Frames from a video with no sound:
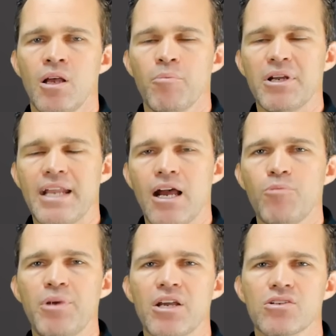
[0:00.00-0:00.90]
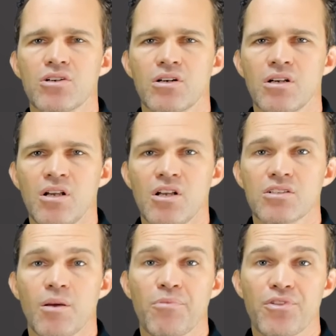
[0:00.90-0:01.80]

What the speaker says: But now picture some